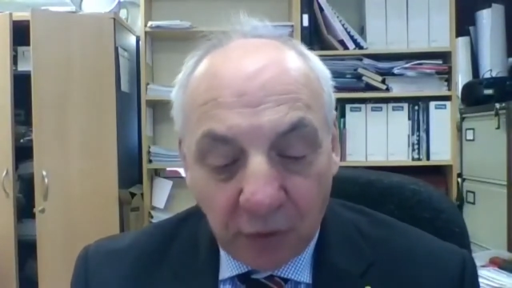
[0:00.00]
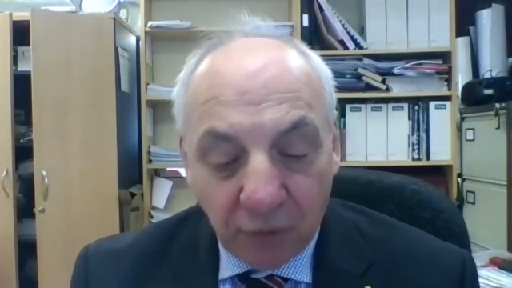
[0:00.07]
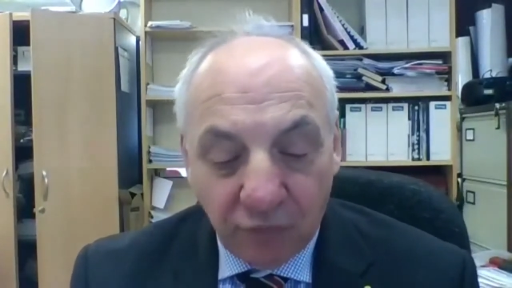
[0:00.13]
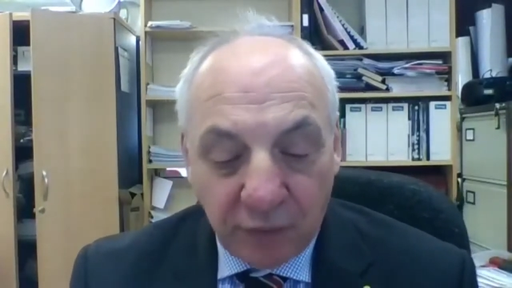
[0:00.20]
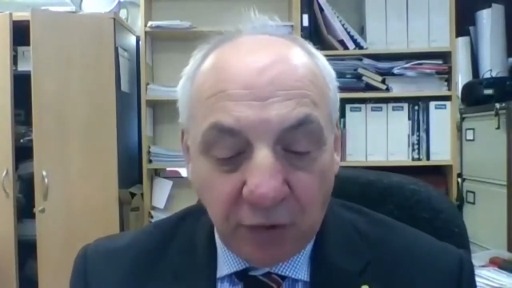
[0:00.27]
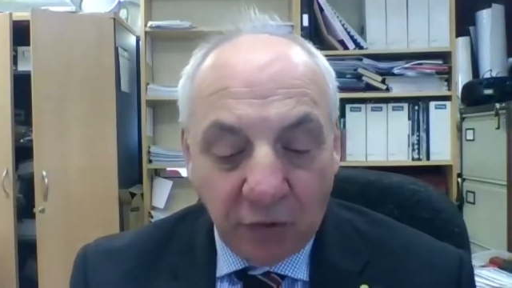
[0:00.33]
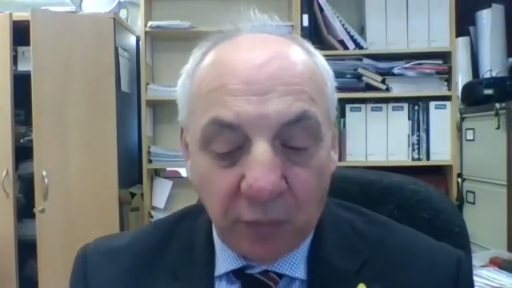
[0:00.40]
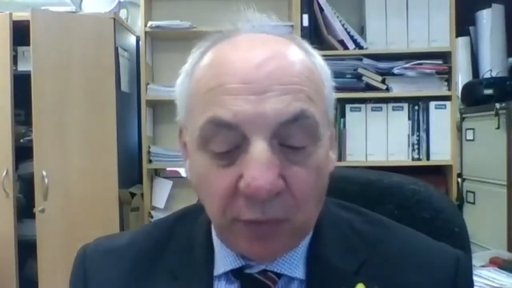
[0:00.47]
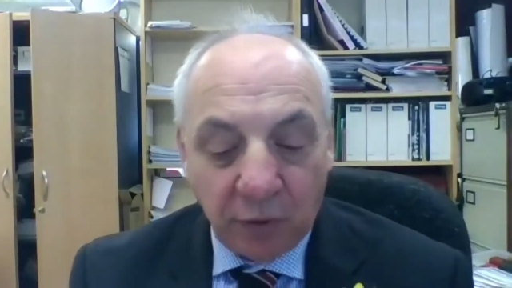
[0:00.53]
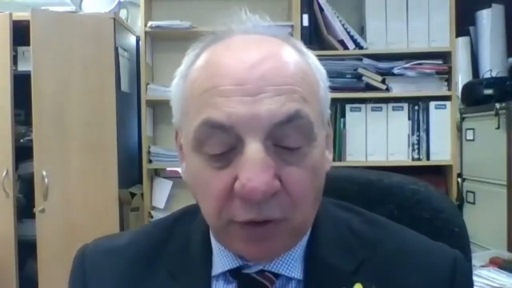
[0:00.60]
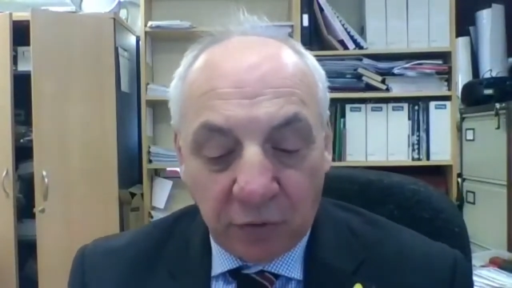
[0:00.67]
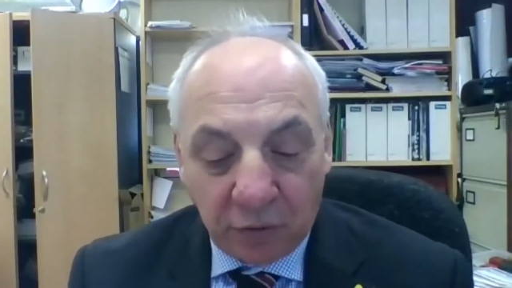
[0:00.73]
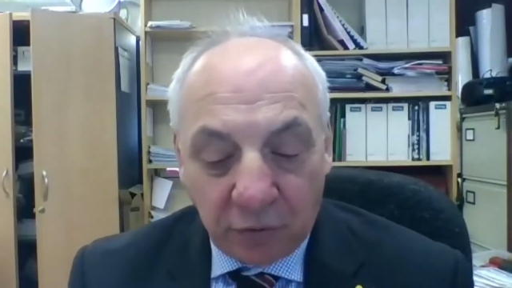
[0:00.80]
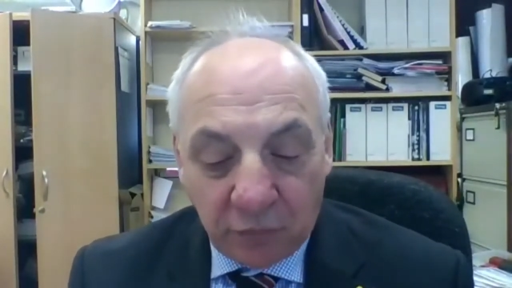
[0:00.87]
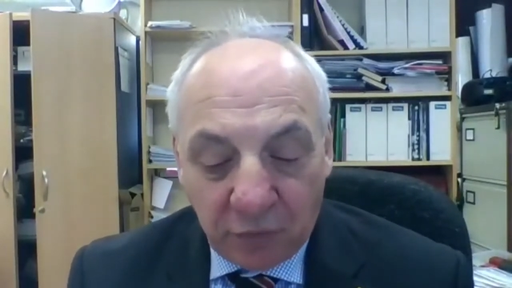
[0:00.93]
rents will
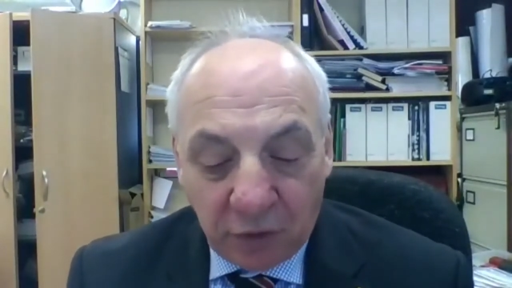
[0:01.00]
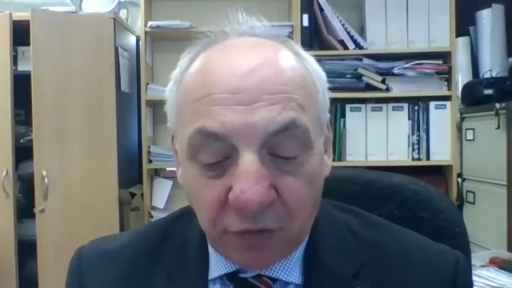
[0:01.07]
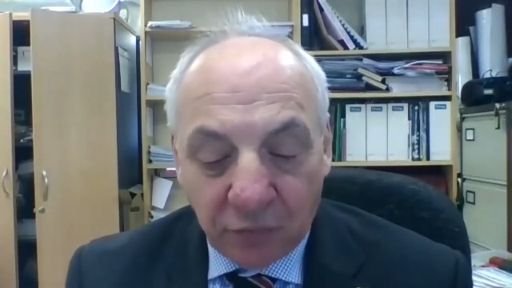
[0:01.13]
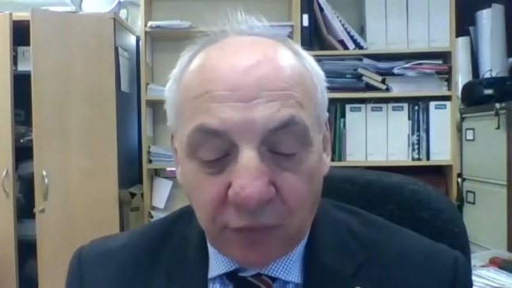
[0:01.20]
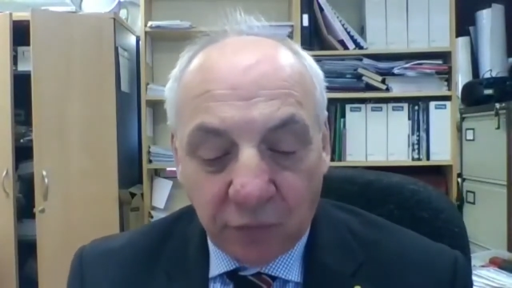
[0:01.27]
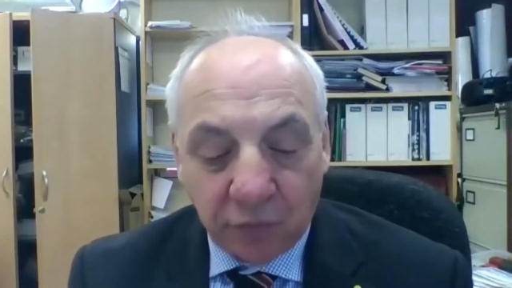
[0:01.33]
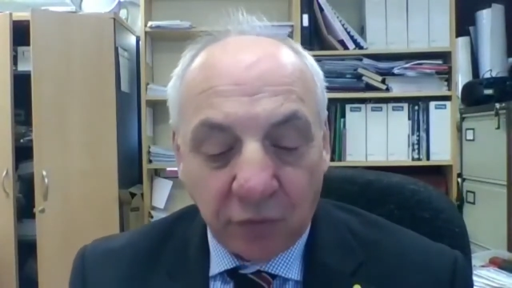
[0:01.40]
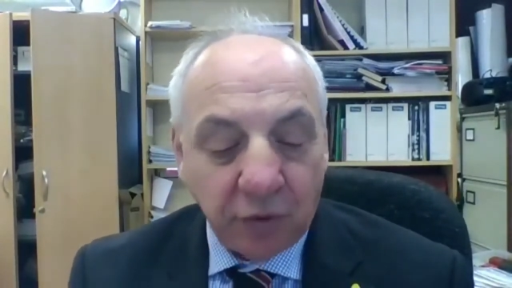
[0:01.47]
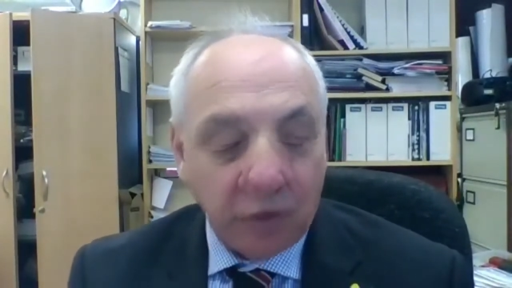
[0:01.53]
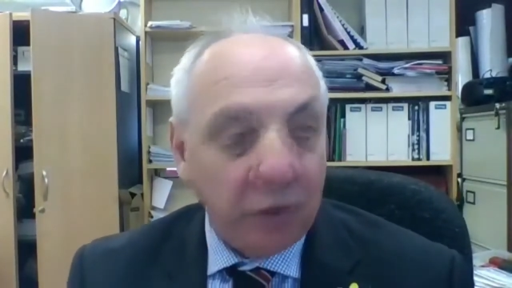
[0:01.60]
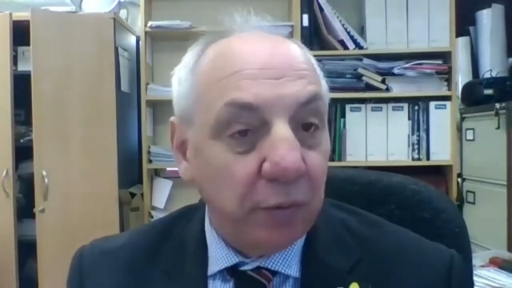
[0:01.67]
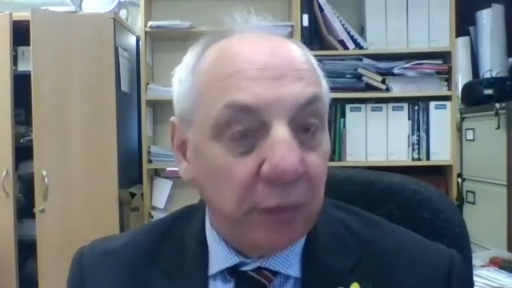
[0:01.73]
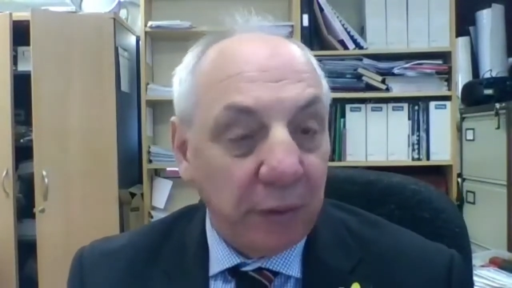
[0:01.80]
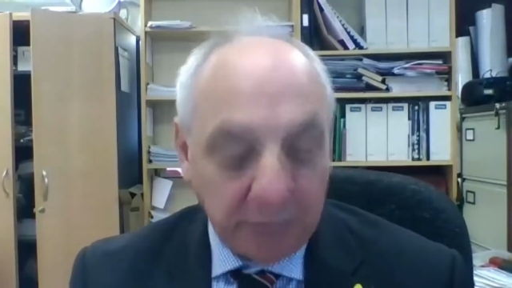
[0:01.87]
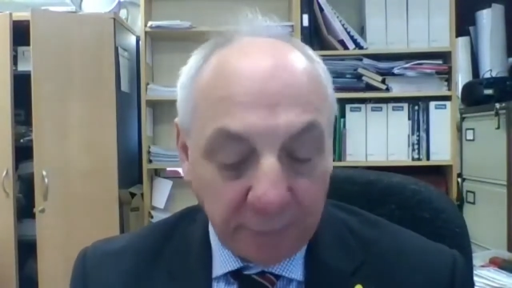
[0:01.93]
increase
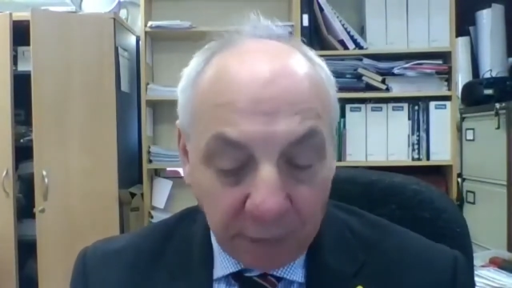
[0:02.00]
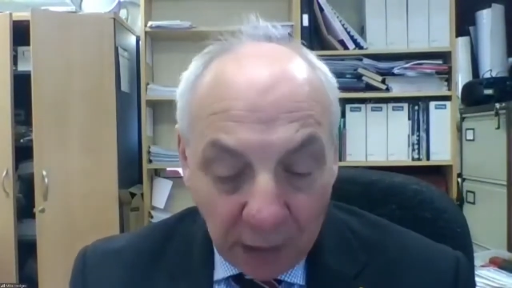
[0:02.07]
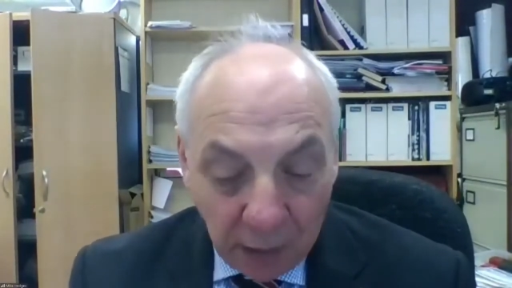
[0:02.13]
continually.